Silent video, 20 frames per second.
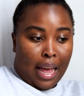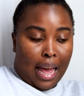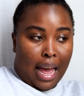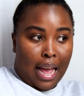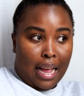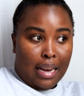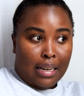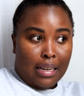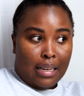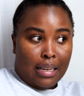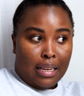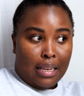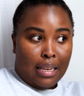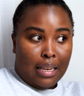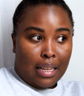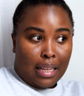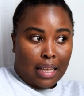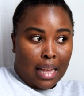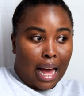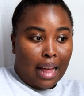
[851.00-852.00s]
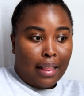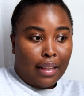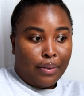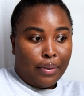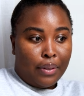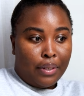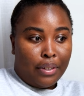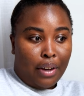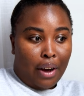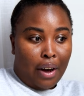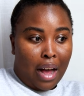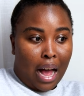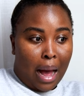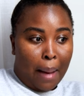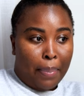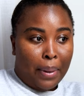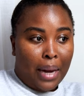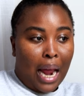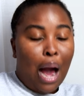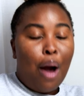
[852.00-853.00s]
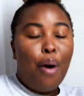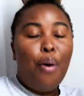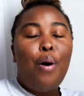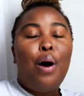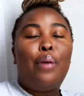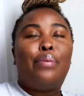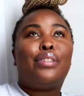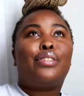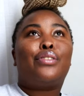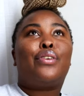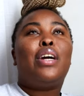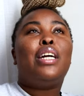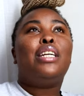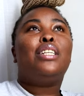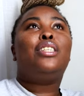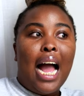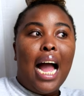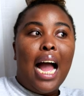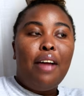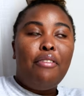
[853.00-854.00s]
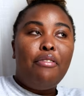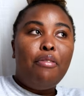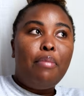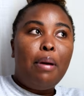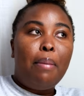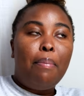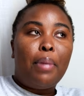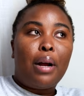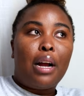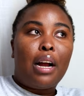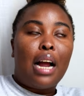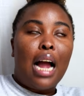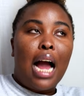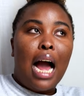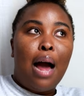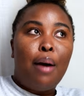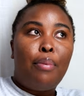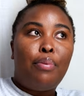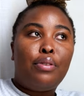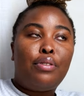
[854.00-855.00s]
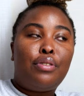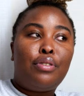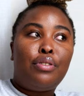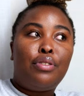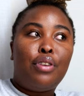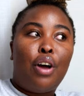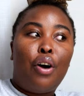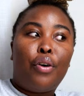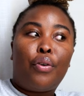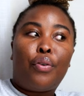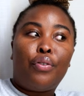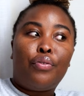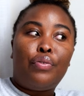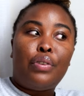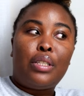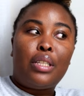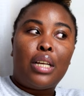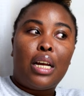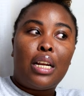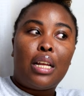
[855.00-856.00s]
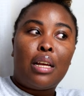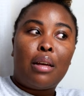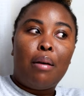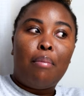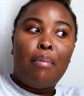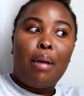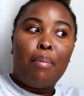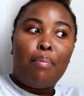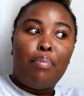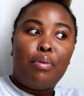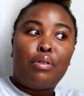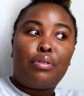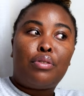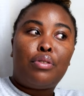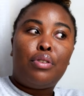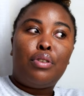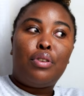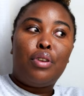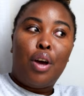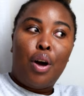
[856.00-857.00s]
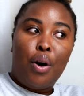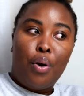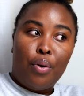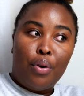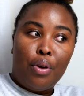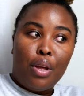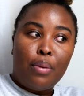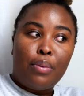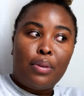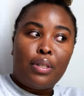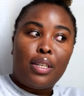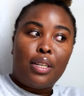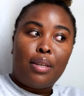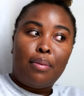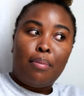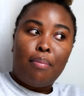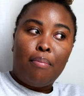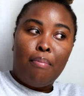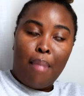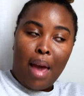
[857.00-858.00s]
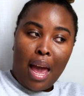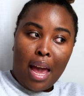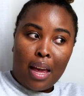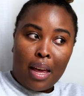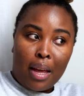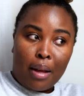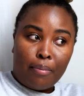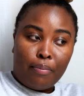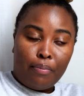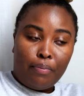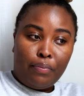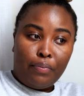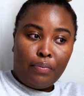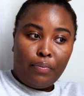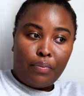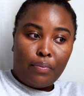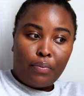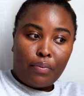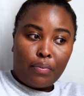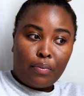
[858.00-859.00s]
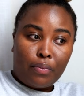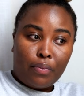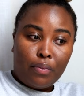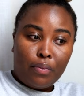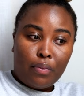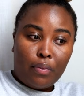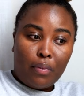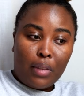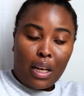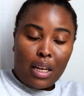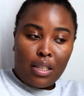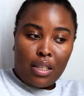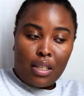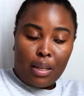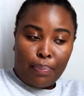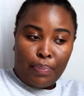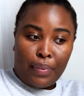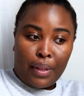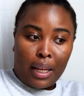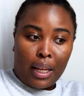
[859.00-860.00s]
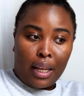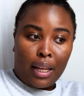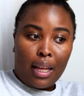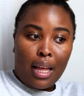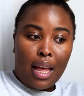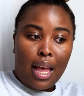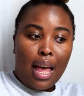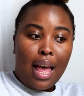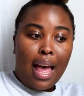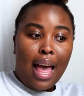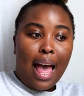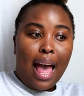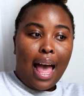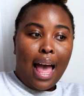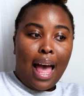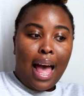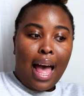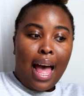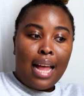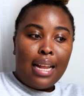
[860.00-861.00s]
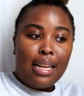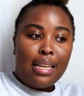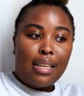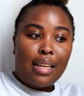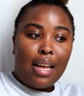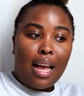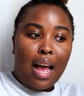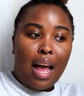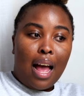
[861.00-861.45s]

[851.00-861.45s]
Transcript: And yeah, that's what it all happened. Oh, I was going, I remember I was not returning my books. No, it was in May something. And